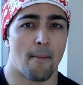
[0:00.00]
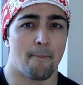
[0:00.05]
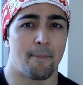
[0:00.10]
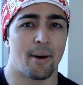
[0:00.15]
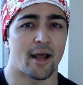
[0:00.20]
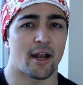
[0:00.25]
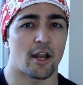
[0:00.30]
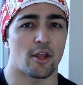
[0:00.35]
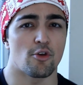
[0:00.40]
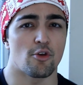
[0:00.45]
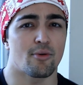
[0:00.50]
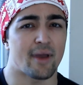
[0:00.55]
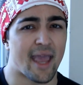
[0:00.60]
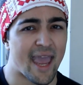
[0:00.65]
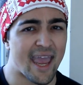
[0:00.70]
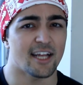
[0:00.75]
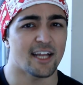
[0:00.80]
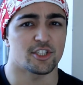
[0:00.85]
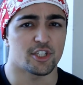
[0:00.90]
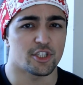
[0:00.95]
but you
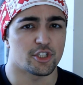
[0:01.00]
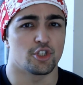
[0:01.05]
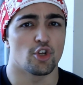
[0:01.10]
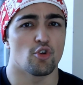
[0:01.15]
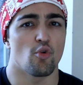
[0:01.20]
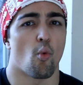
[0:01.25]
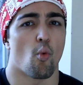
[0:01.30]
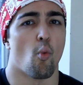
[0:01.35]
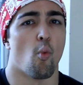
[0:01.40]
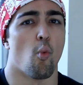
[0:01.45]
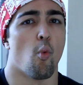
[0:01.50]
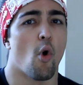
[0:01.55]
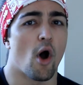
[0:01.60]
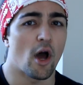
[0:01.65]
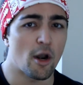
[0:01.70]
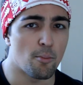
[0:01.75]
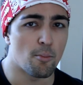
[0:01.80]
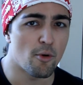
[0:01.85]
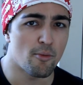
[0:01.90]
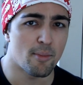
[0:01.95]
can't just do
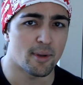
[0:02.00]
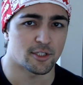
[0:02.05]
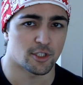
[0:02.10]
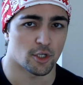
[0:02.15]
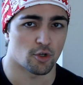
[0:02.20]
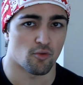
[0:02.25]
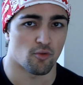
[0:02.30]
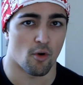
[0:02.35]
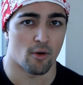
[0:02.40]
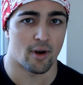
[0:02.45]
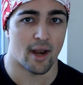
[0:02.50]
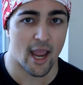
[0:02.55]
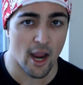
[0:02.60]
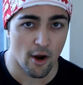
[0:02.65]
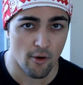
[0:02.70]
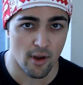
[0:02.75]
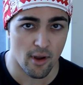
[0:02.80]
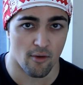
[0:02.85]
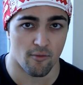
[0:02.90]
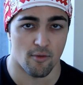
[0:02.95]
one movement to grow an
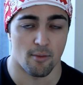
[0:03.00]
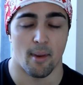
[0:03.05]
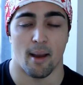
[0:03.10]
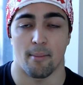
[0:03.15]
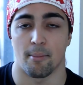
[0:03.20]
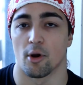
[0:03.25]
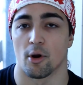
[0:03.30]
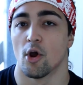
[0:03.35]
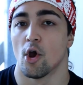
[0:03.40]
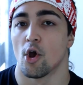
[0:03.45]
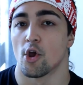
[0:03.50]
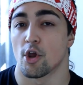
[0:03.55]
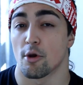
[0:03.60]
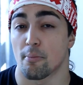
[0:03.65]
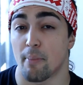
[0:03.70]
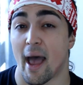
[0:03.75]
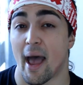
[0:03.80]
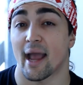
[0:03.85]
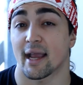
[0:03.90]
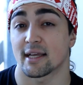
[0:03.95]
area. Remember, your
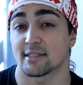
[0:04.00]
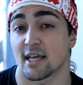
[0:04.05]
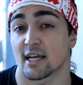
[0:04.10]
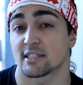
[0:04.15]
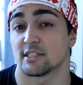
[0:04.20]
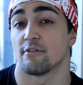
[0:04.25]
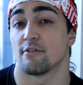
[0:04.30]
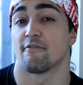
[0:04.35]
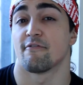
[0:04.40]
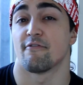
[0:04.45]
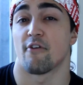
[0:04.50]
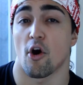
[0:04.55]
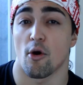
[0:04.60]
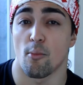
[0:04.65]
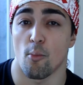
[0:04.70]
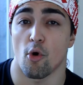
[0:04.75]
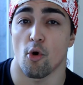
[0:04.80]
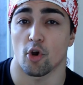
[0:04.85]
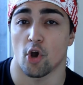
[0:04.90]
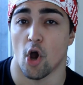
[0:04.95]
back is actually far
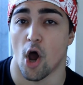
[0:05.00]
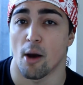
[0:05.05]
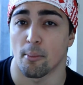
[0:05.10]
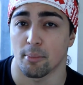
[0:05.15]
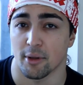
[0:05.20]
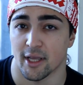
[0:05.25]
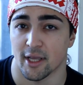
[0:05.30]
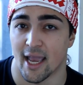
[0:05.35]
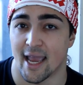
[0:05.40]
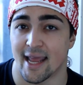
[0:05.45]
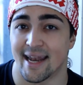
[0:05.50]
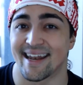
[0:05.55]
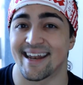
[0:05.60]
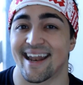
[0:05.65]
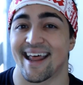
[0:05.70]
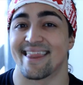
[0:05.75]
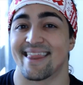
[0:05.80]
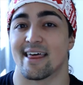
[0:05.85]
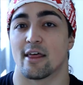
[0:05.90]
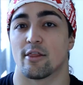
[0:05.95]
more complicated
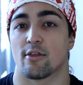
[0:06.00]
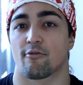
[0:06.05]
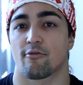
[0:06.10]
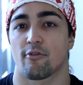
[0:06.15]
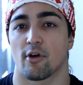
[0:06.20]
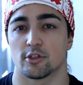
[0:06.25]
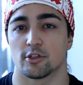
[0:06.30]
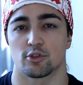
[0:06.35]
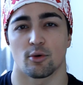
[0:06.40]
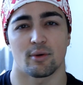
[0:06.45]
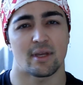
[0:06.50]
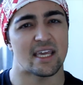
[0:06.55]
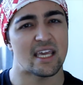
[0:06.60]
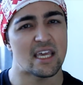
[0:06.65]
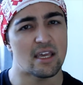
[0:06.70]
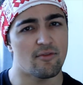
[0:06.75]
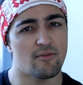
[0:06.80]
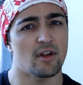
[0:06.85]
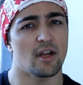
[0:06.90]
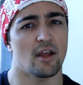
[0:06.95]
than the front. So
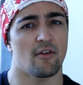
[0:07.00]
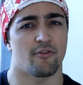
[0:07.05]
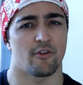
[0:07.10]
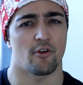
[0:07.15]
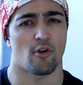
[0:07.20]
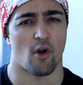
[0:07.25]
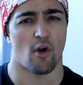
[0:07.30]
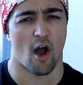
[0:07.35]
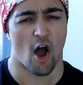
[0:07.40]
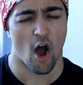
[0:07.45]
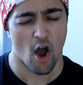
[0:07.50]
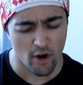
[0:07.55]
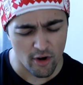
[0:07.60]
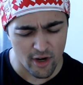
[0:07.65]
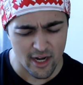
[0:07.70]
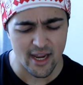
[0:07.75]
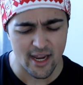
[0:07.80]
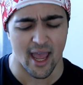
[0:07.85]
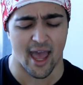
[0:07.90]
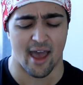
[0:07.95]
even if you
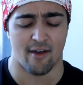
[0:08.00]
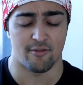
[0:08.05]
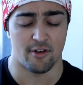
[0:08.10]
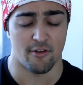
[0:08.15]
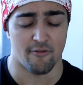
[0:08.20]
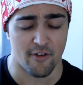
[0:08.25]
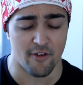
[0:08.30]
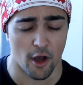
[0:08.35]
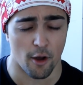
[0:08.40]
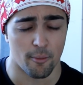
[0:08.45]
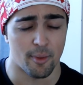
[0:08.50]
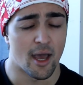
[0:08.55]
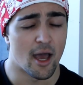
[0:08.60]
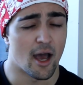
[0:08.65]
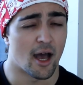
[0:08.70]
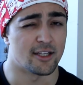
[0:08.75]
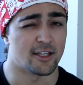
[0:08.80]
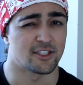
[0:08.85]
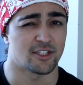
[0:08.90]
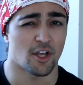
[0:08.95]
already have developed
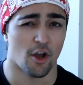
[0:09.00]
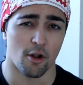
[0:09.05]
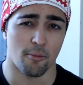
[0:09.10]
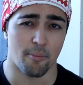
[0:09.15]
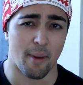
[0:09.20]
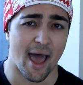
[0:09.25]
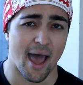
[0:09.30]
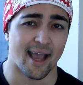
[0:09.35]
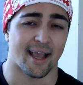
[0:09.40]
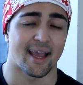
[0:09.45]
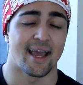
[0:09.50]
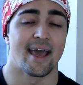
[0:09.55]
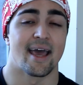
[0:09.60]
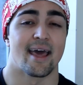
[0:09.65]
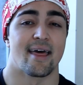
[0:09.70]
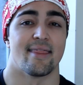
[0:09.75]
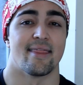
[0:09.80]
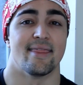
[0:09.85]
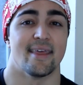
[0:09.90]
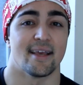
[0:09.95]
a solid back,
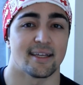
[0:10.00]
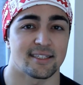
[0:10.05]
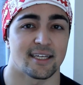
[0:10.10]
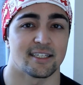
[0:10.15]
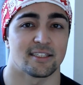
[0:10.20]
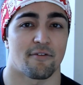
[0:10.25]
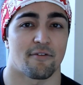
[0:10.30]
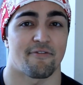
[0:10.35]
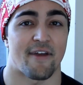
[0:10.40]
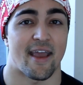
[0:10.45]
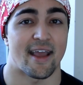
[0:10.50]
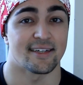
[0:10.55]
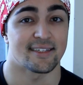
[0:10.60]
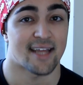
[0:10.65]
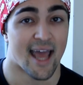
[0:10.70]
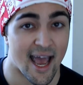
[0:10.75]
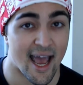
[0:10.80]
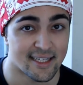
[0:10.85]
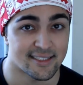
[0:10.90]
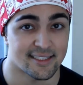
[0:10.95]
this is a
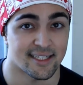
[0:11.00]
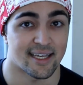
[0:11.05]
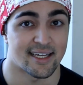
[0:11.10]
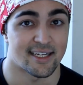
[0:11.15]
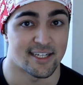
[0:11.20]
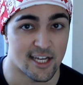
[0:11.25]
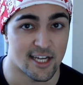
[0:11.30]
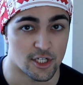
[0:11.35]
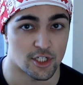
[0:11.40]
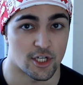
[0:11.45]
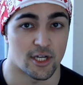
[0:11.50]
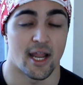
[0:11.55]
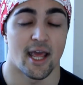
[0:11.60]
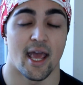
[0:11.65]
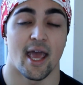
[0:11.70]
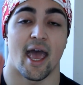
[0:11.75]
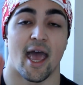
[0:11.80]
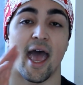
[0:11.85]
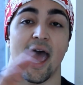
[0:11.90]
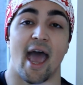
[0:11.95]
fantastic addition.
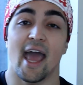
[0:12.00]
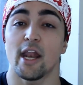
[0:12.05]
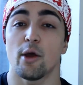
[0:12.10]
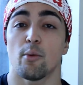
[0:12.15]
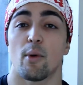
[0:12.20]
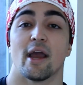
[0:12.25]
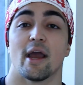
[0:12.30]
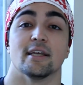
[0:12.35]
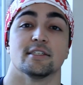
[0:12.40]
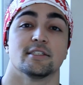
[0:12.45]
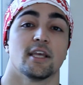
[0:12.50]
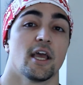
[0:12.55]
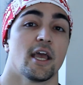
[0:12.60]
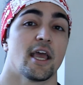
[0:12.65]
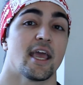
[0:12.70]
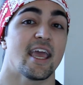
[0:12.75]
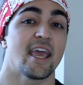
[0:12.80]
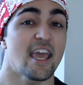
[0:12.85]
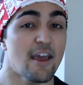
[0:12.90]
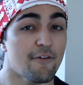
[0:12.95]
Anyways,
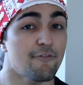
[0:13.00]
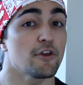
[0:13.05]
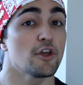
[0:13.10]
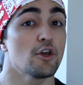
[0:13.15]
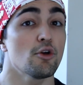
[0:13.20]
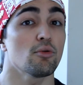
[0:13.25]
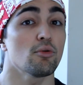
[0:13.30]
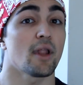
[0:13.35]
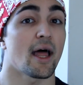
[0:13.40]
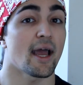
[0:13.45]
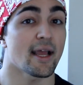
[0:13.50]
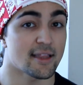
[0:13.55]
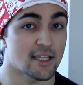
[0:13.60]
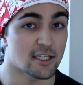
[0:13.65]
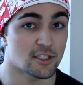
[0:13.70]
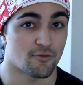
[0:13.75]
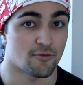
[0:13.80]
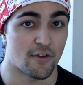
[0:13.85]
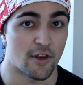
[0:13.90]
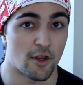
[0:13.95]
if you like
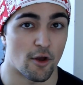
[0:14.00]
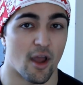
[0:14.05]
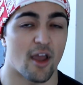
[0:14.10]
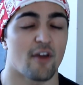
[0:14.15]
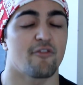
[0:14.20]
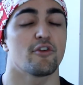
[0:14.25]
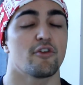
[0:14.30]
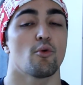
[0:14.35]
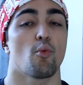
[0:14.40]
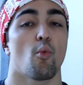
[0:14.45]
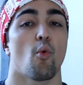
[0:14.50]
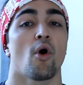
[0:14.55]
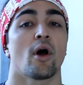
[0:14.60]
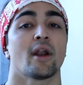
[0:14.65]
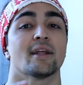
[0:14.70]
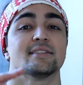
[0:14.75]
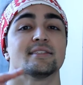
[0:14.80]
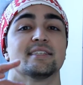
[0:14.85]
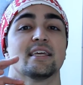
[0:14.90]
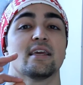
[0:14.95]
this video, if you
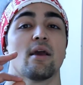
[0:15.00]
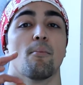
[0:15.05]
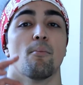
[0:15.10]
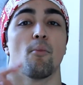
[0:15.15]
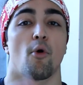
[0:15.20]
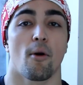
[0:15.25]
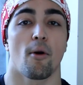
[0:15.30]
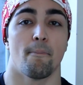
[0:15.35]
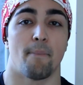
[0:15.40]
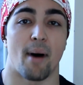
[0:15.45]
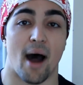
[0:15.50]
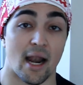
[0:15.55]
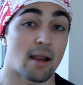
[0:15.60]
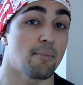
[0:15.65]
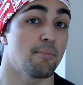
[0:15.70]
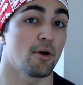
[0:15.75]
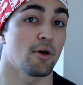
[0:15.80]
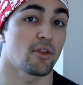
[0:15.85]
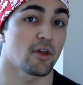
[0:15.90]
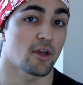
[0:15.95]
want to see more
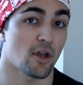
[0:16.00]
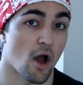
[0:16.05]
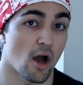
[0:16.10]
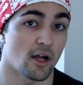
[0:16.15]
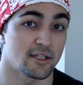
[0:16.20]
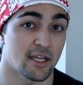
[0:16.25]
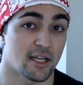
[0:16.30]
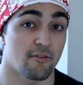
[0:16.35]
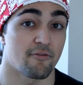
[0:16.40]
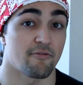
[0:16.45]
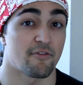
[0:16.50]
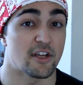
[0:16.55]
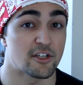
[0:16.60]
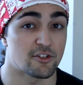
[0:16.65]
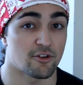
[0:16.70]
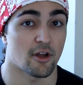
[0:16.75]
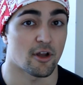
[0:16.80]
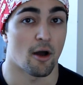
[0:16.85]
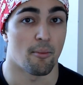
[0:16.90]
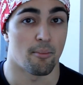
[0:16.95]
bodybuilding content
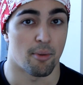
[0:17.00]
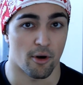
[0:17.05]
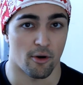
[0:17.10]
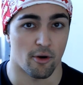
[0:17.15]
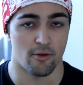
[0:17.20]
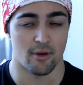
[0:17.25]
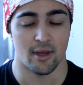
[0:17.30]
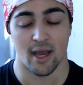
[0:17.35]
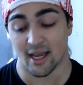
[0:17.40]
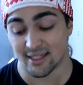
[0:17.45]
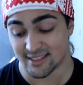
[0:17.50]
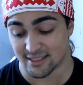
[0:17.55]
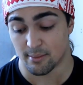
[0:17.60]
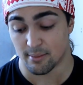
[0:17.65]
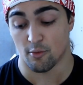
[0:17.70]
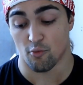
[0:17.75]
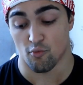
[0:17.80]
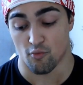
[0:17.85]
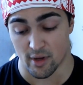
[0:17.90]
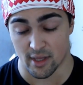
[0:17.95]
featuring Alberto, you guys seem
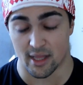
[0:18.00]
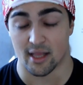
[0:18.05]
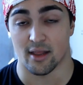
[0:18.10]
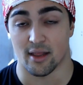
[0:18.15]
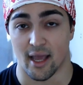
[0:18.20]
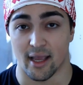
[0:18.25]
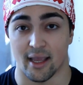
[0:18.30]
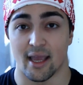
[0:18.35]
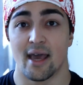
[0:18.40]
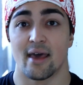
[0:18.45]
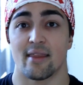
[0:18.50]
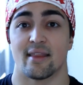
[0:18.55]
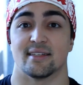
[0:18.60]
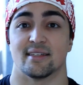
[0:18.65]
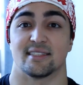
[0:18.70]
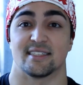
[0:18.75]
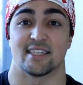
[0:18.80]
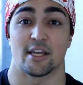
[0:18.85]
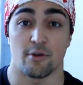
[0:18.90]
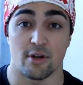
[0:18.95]
to really like the
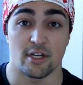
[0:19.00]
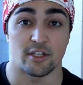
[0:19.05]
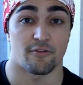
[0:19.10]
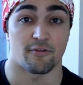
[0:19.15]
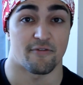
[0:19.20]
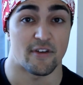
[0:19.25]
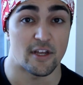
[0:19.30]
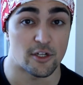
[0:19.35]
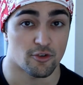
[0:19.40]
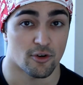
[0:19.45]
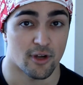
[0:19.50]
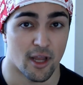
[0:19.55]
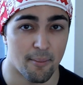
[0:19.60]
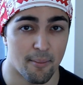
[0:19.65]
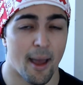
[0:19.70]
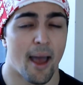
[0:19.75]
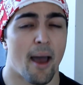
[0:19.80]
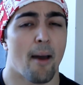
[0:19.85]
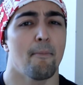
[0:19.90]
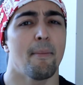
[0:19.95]
series featuring
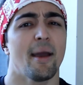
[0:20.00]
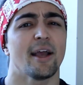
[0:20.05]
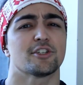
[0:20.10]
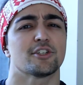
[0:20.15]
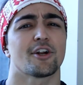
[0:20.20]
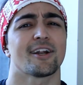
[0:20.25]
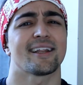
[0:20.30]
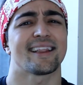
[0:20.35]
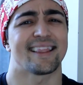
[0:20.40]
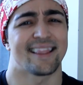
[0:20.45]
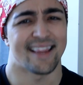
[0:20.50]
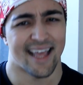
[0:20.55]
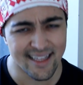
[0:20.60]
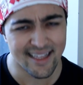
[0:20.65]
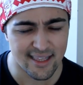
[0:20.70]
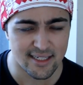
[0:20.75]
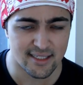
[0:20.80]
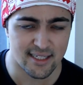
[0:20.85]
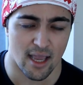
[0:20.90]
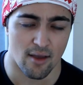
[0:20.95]
him, make sure to
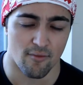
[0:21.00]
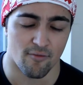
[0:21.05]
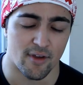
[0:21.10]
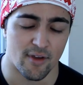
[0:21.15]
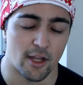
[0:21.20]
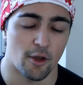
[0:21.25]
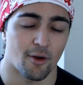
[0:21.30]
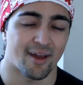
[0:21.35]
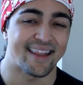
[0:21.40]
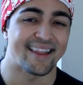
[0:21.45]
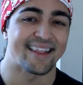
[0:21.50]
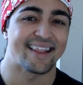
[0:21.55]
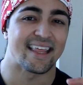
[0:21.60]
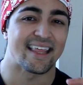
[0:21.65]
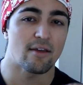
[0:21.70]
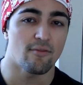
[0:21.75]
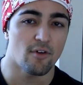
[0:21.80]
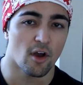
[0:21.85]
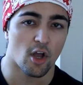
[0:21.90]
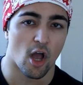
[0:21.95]
like the damn video and leave a